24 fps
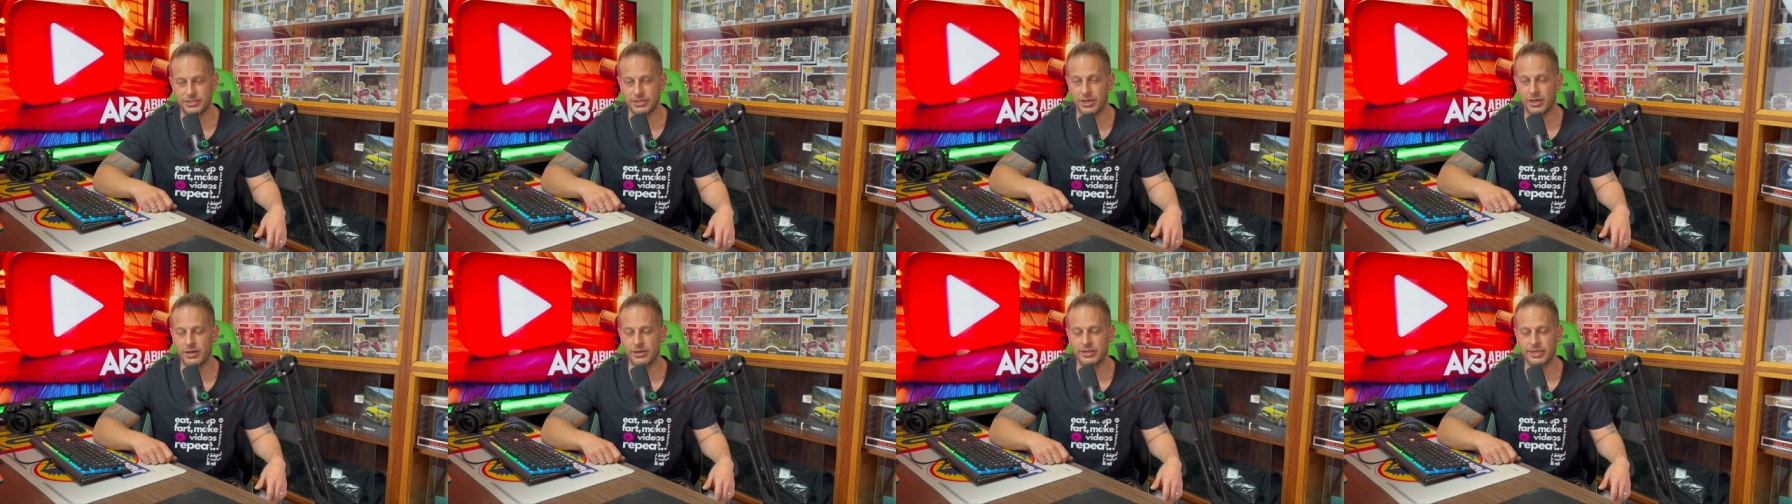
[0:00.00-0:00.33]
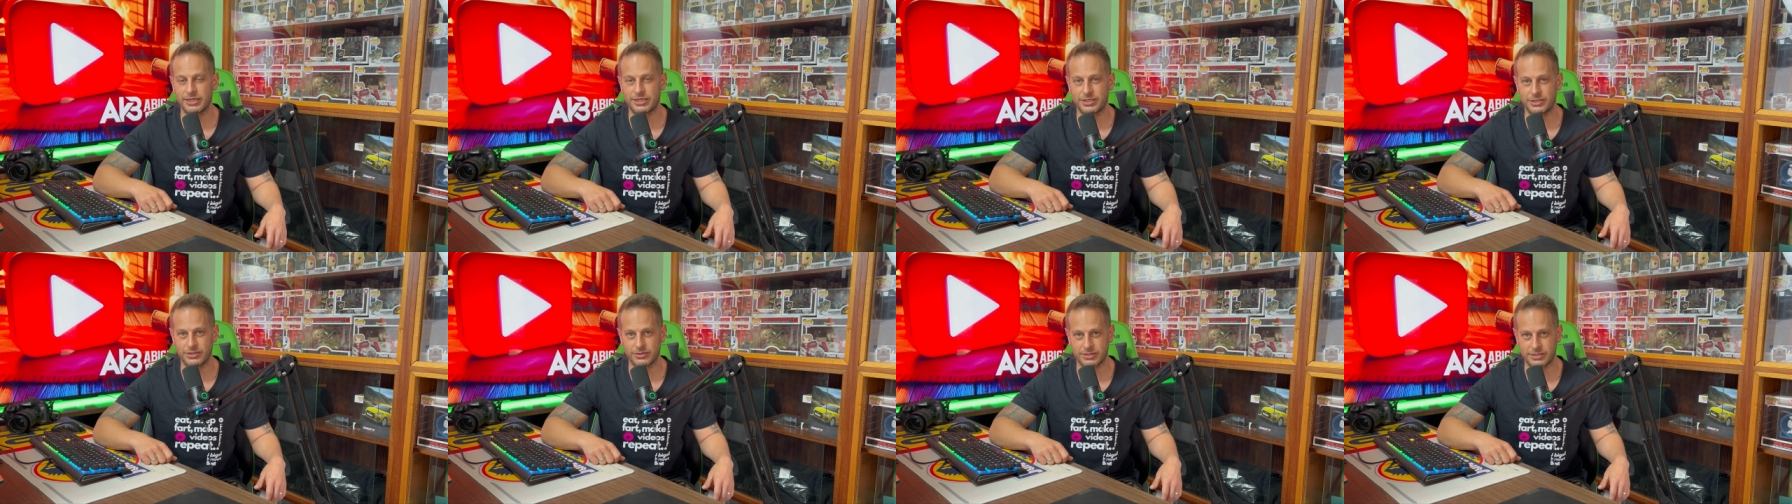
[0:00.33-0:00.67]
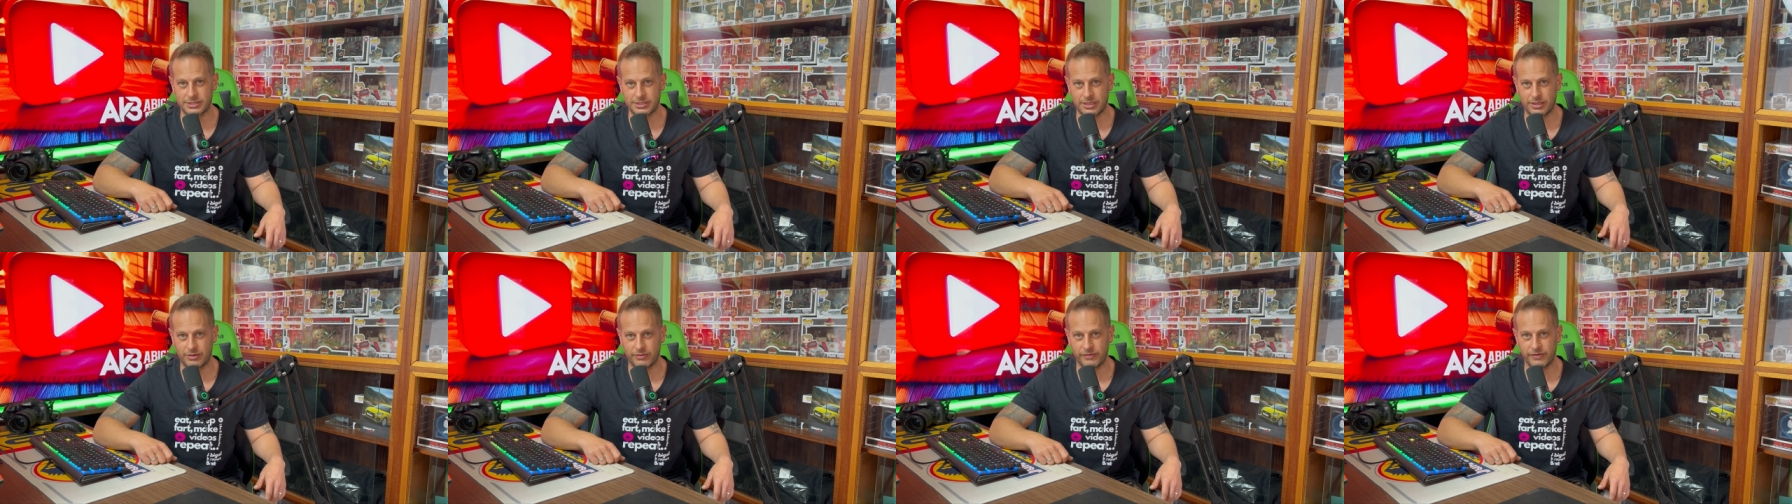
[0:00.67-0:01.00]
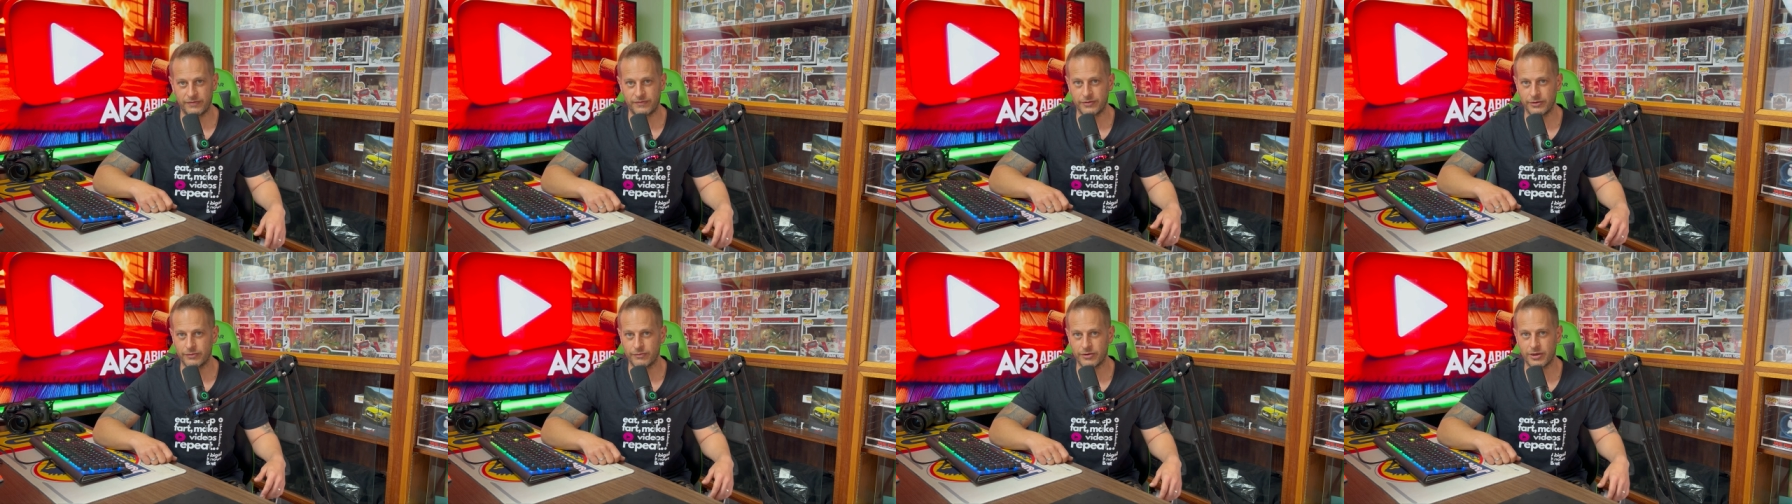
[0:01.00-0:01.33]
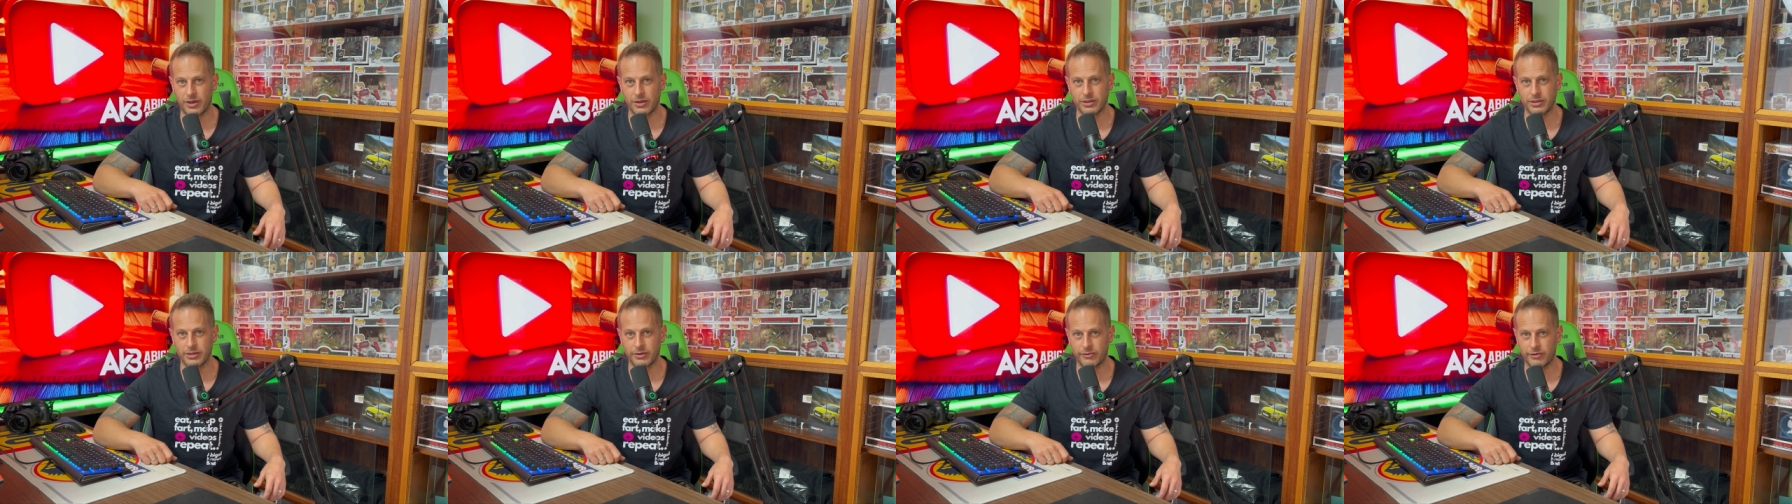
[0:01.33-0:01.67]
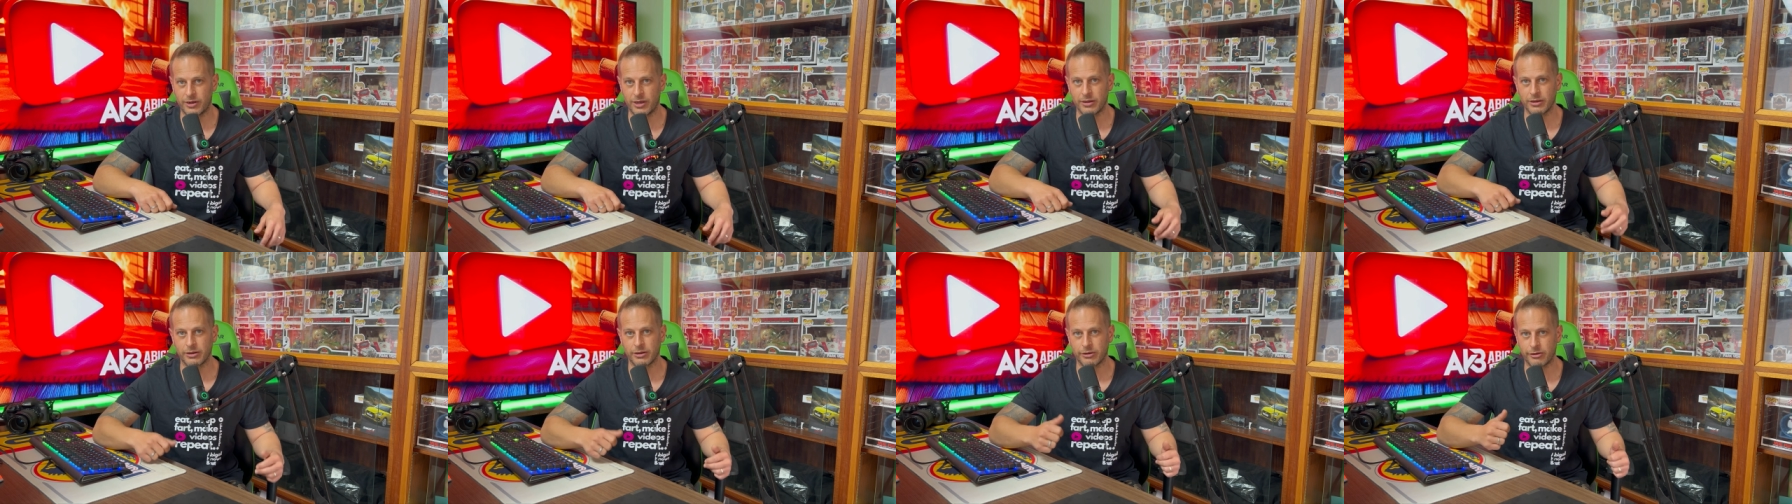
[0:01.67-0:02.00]
You owe that to yourself. If you're wrong, you're
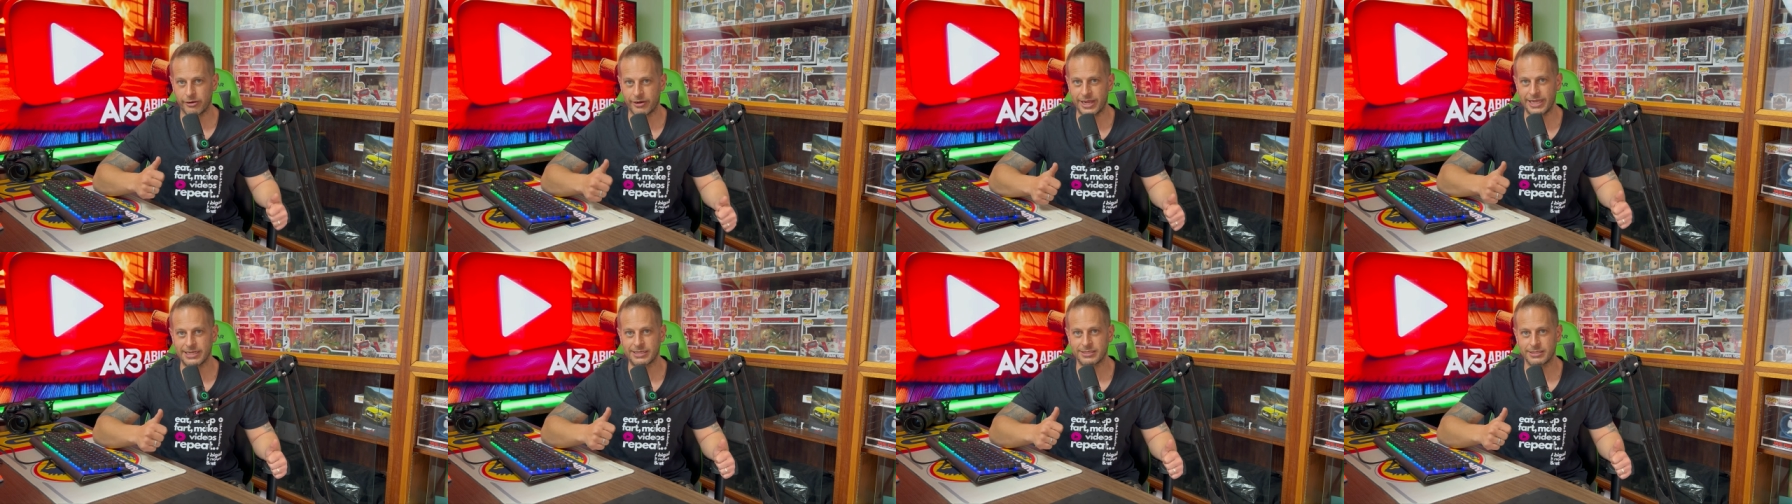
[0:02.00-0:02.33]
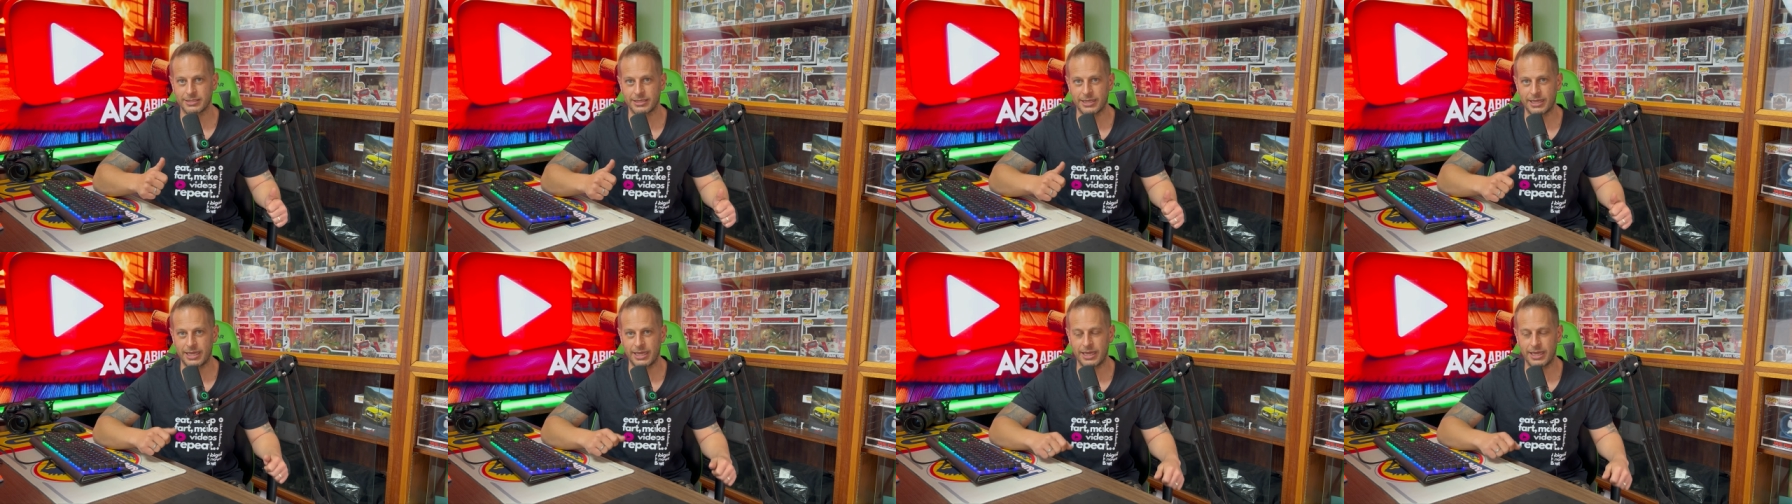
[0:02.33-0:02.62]
wrong. Great.